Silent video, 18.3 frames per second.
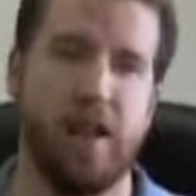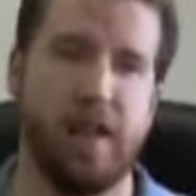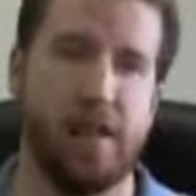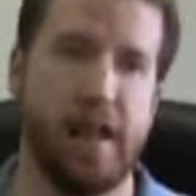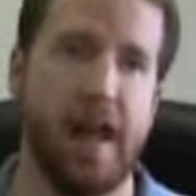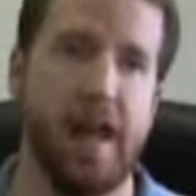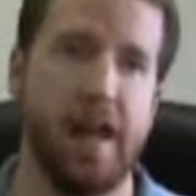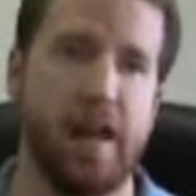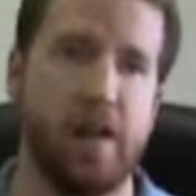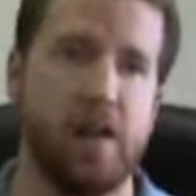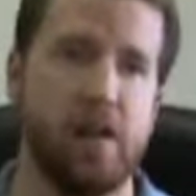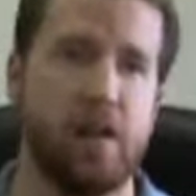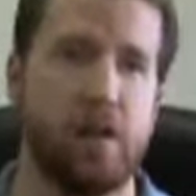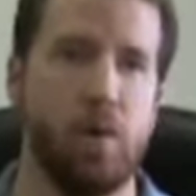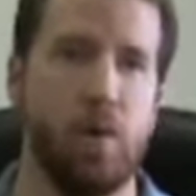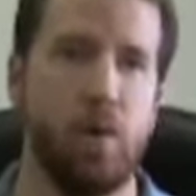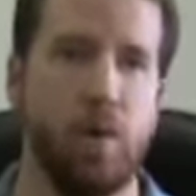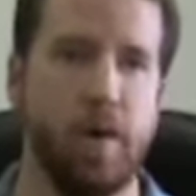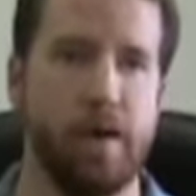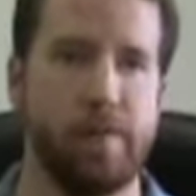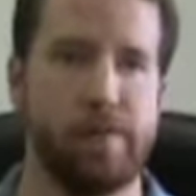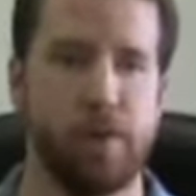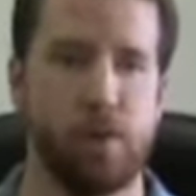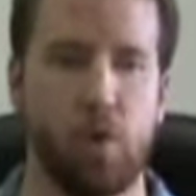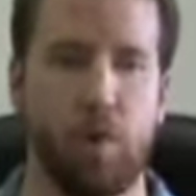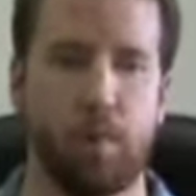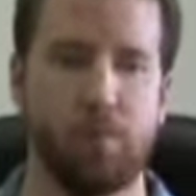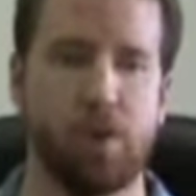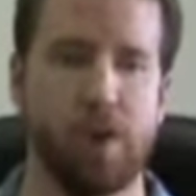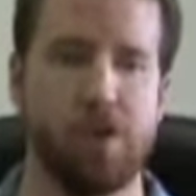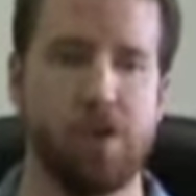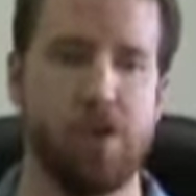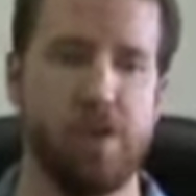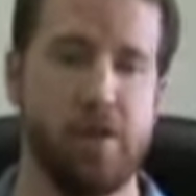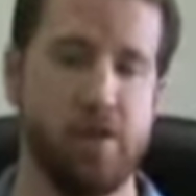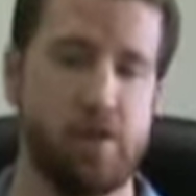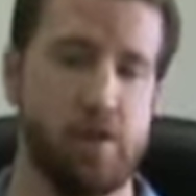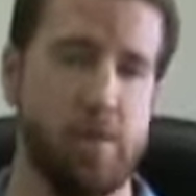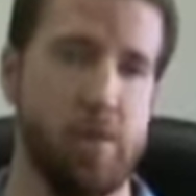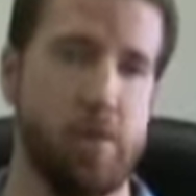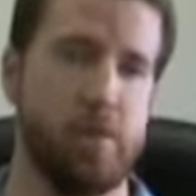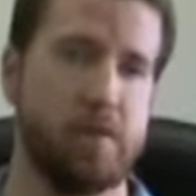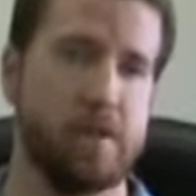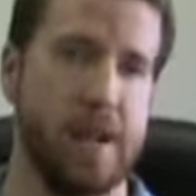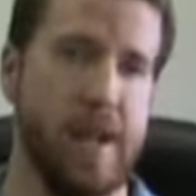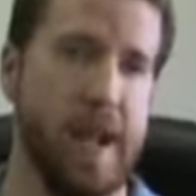Then, if the corporation distributes